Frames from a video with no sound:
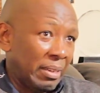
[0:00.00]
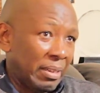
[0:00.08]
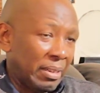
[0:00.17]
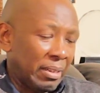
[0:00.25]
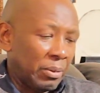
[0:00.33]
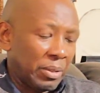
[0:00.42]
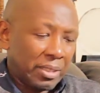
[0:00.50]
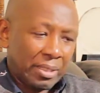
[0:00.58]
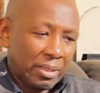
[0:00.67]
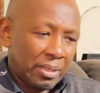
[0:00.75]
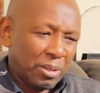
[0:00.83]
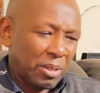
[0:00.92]
Uh, which
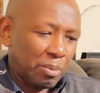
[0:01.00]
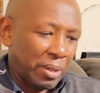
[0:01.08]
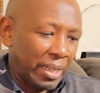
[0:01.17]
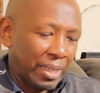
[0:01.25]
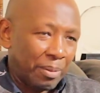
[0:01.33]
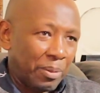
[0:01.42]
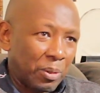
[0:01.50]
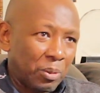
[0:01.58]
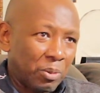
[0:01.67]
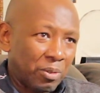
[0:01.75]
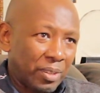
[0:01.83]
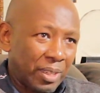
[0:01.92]
talks badly about
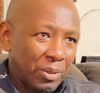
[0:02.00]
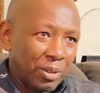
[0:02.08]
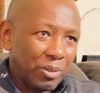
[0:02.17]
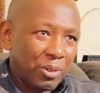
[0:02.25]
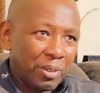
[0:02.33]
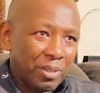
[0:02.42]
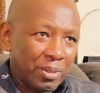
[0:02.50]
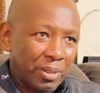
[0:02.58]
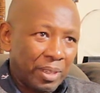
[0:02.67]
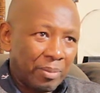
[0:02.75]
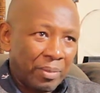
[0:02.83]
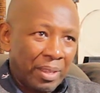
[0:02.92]
what we've done to our forest
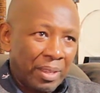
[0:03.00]
today.